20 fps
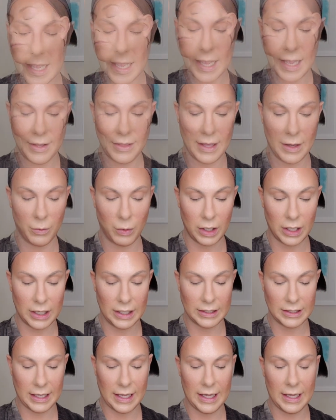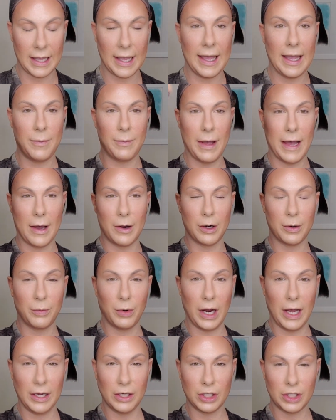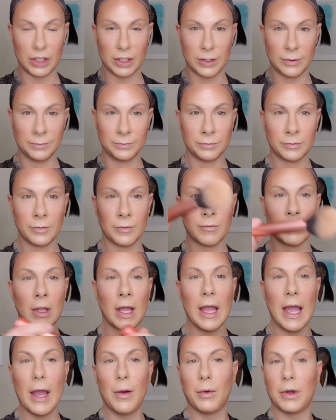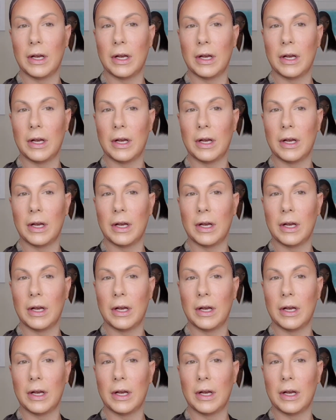And then we're gonna take a powder brush and we're